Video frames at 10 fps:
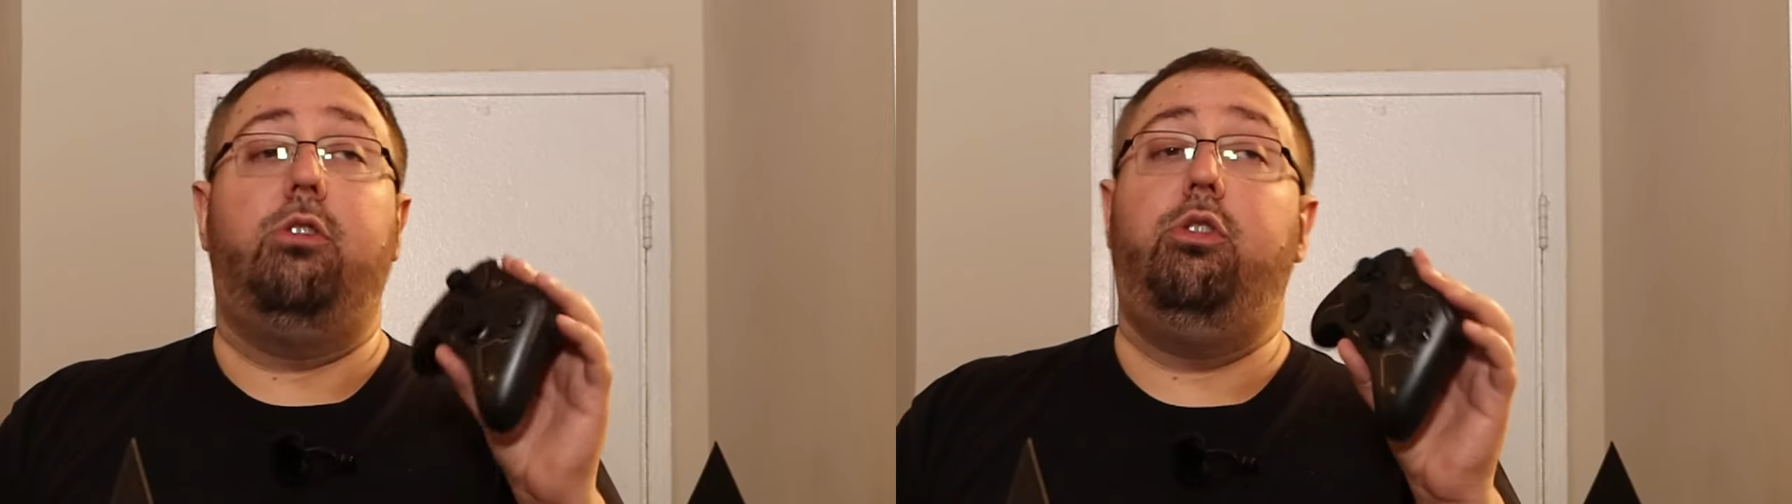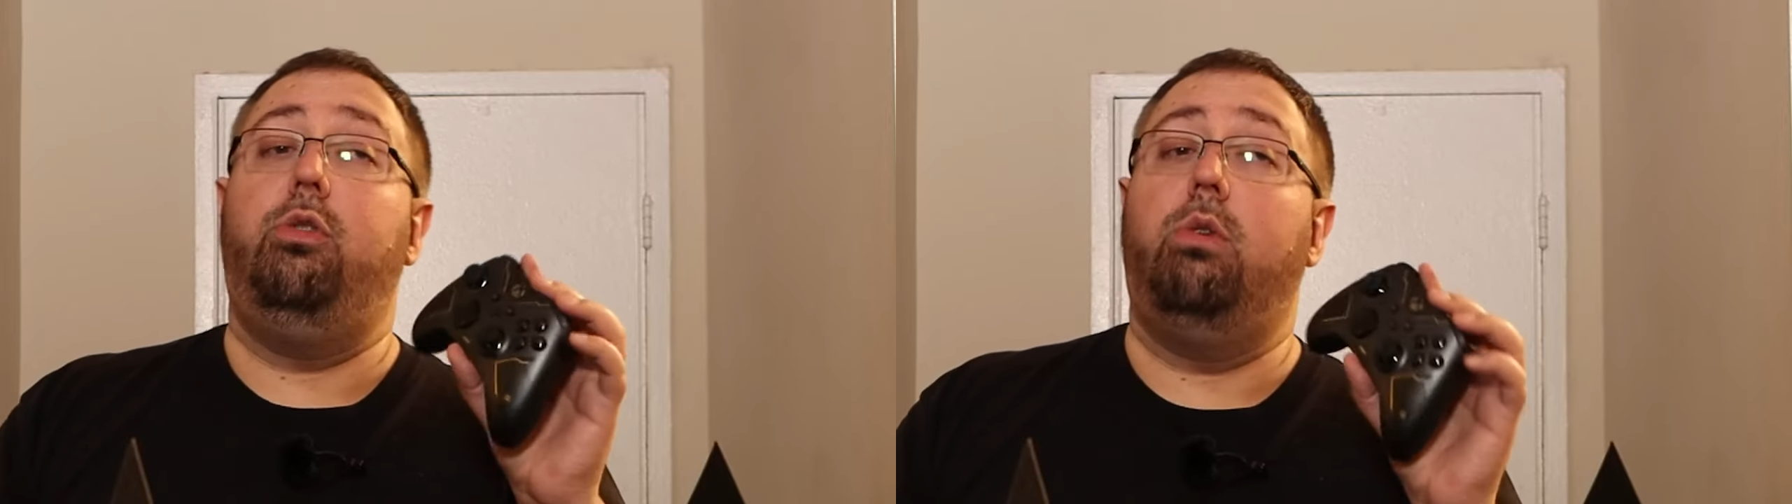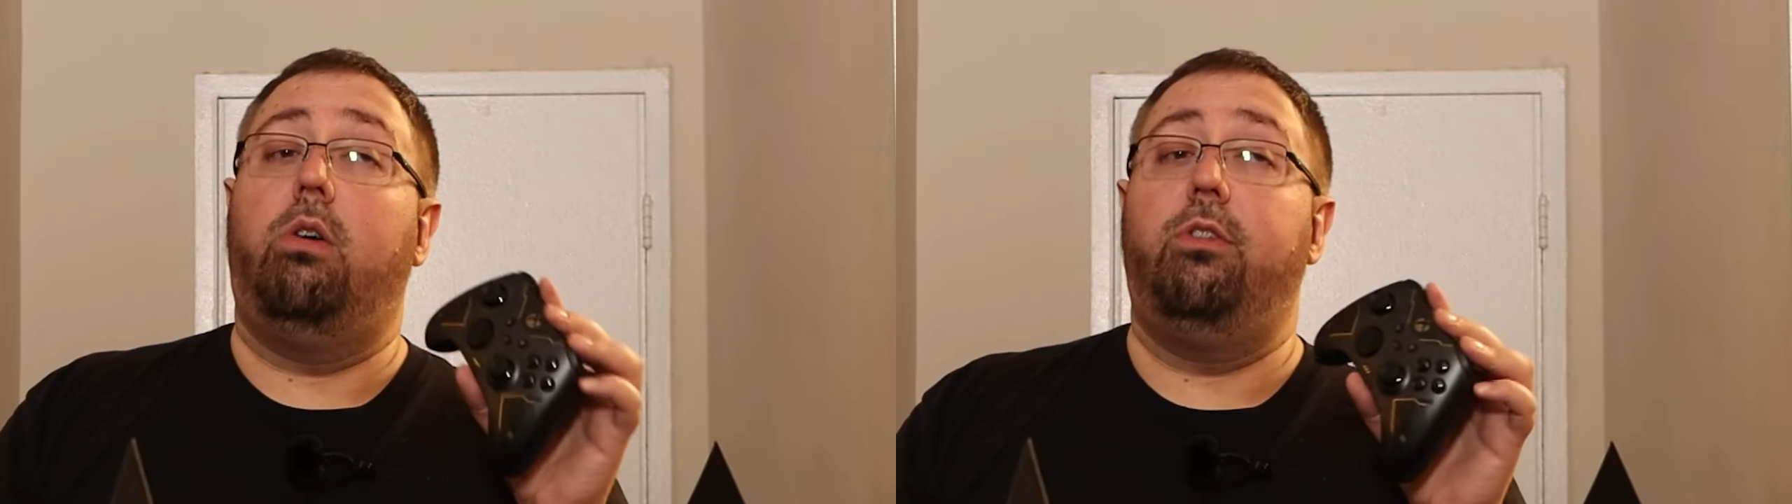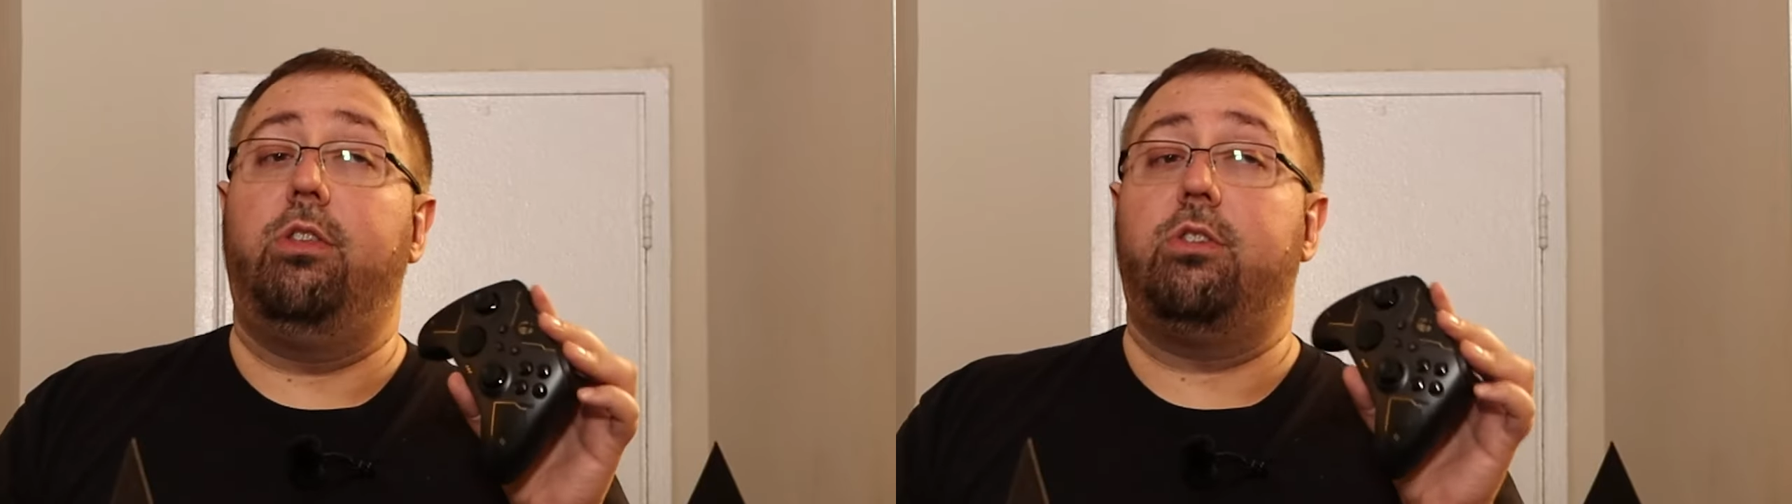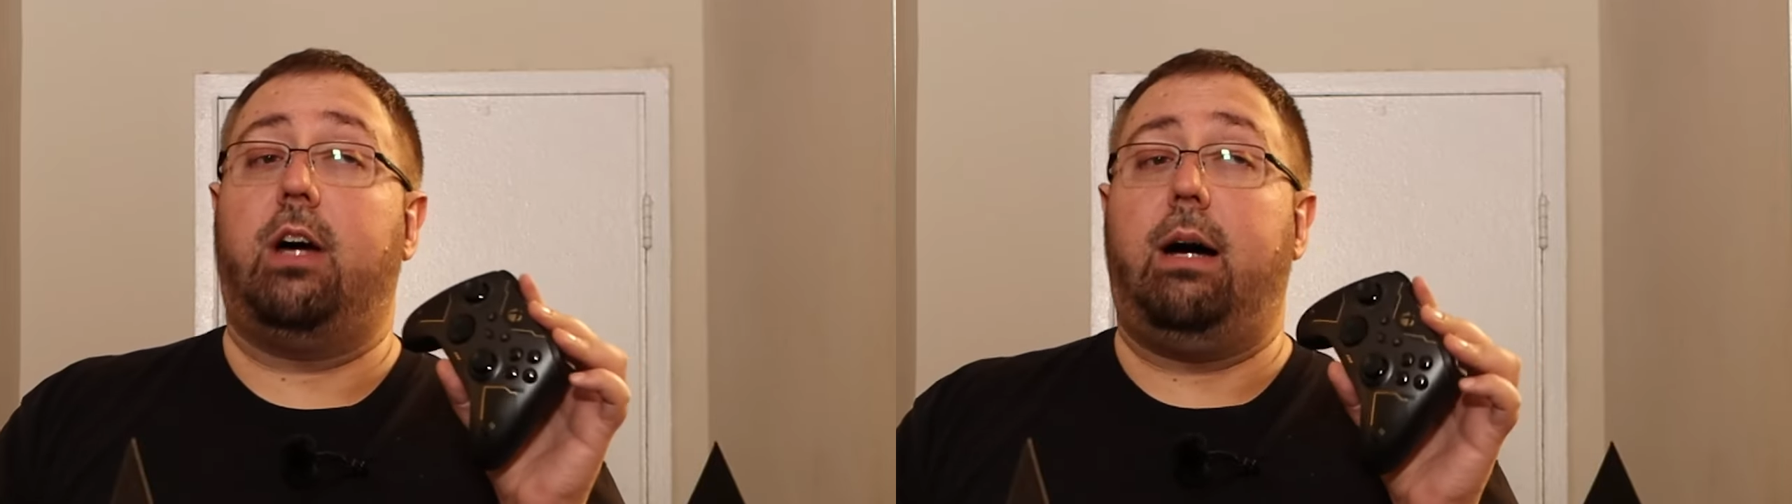too
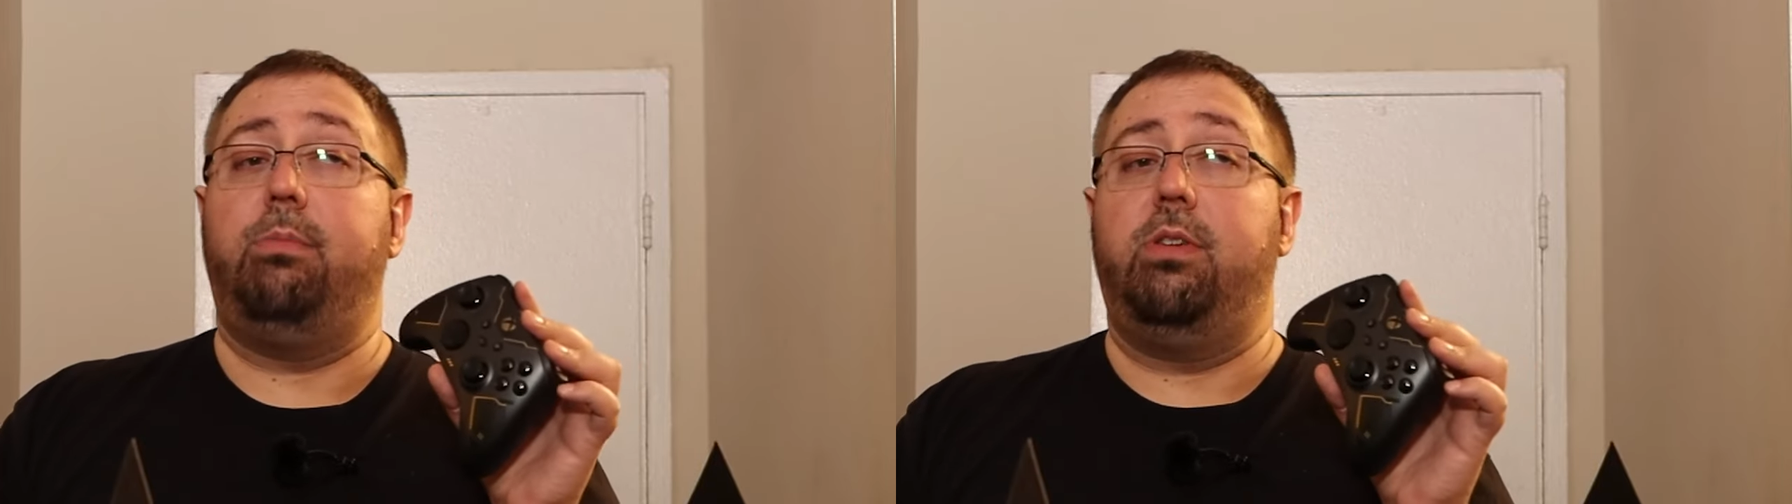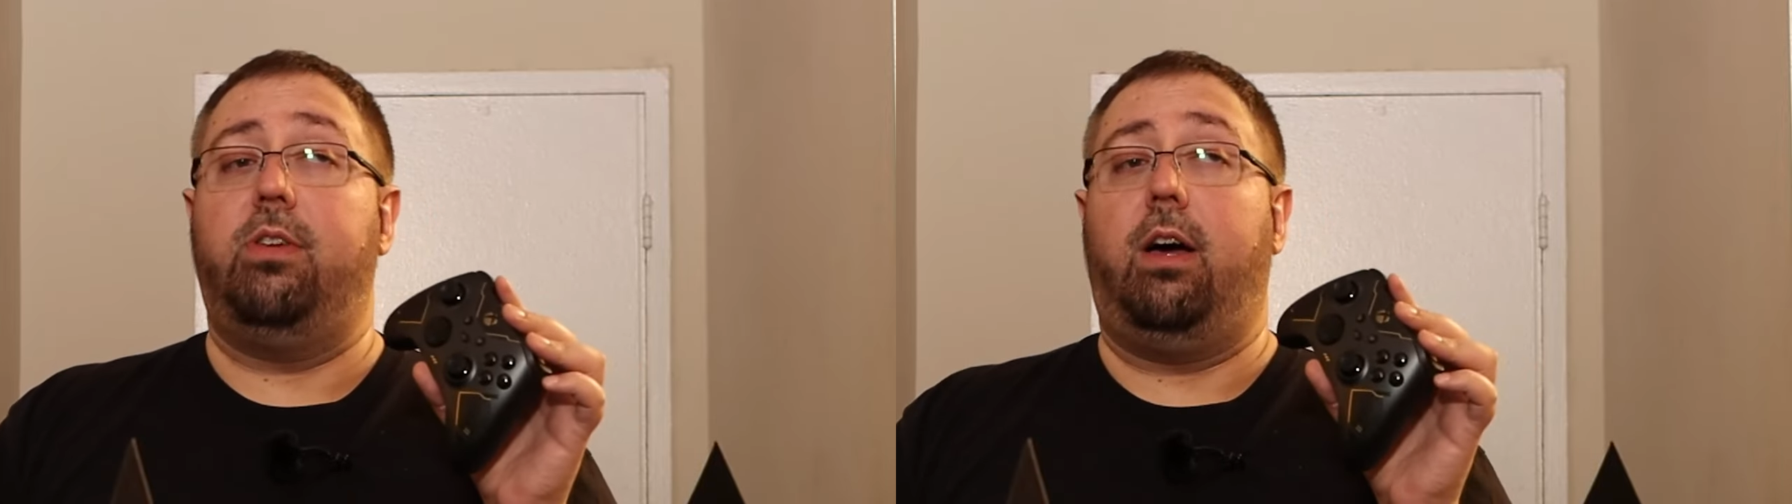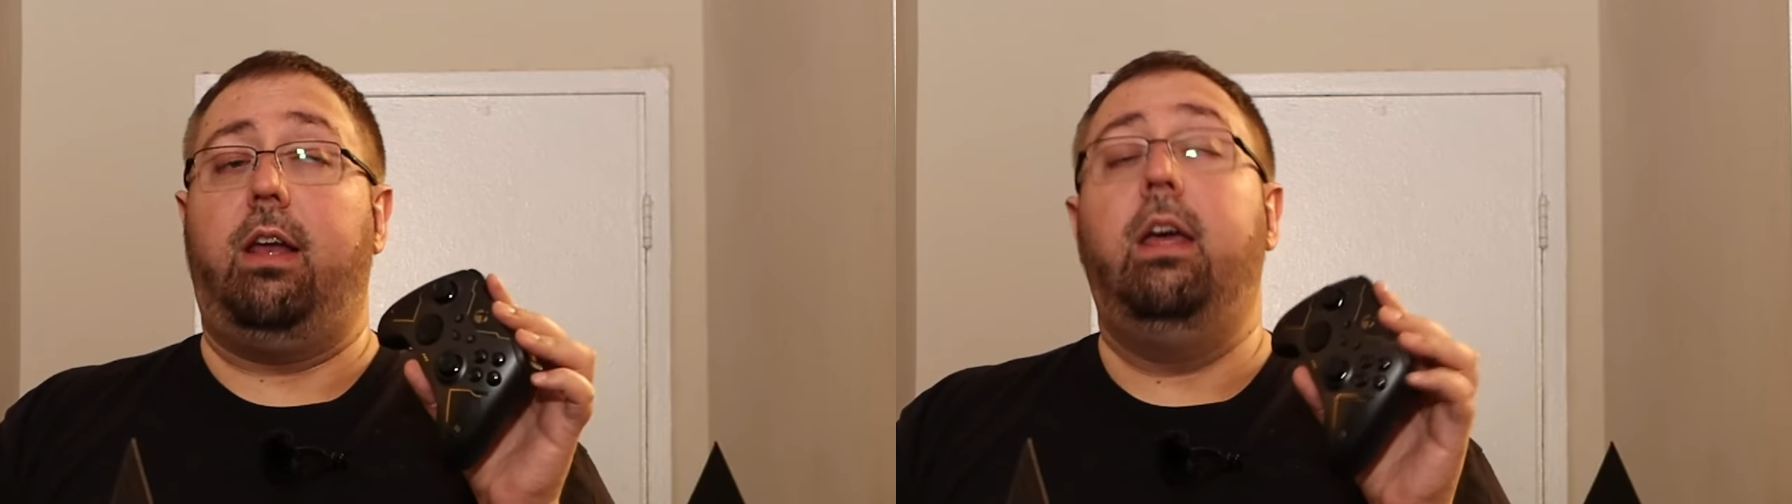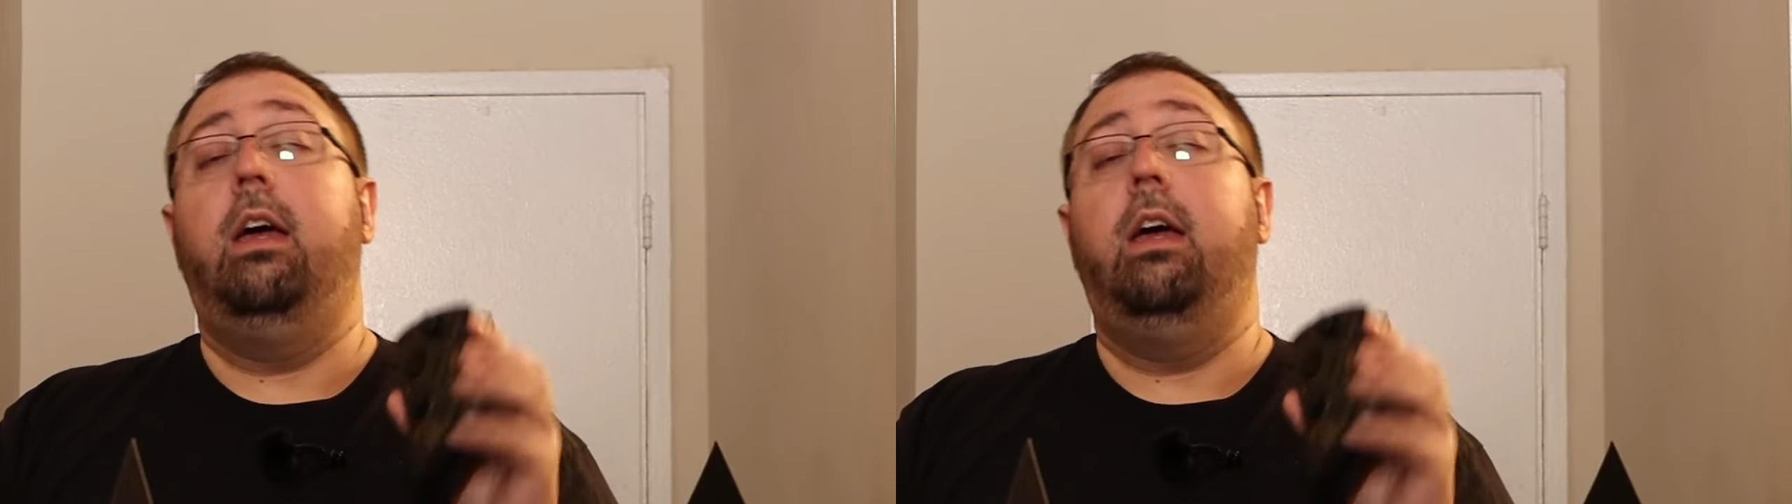over-the-top design.